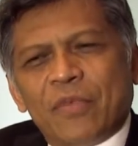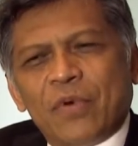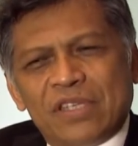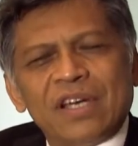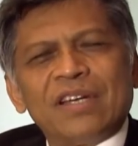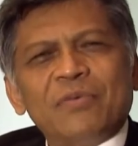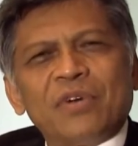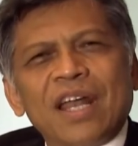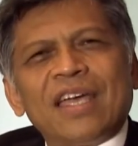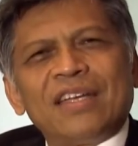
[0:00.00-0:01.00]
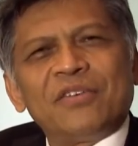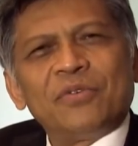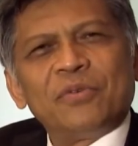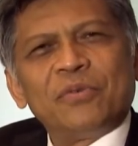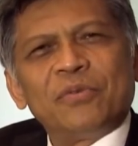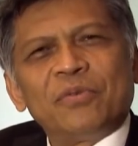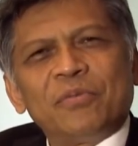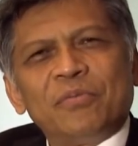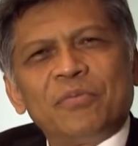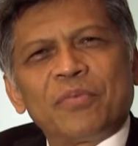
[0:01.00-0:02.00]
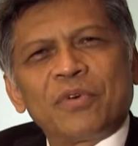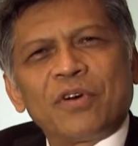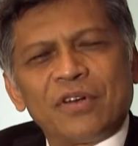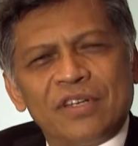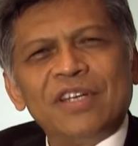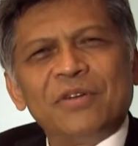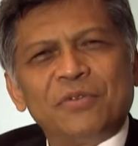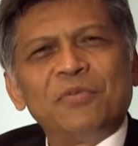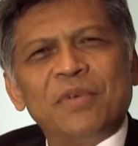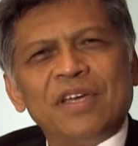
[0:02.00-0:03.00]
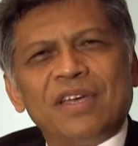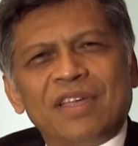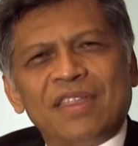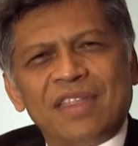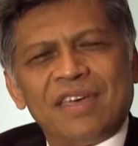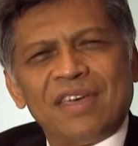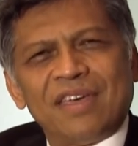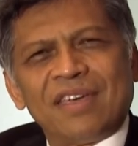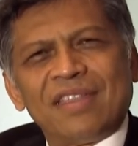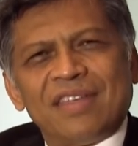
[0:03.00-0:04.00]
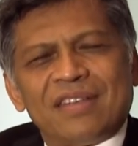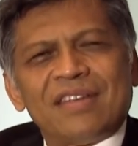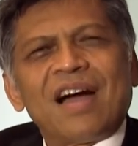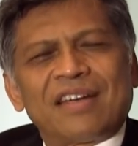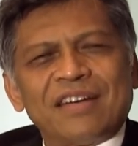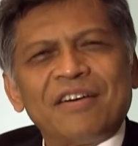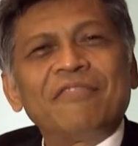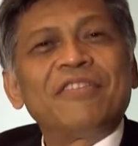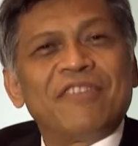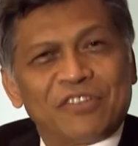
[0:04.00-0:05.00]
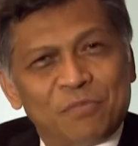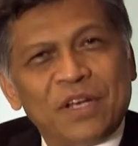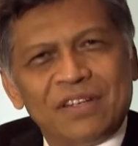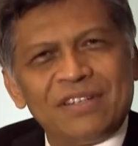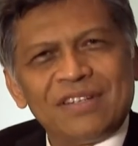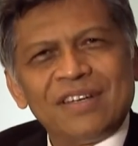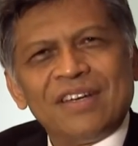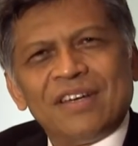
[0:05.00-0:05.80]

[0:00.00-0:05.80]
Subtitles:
we certainly would like to continue to be the target of investment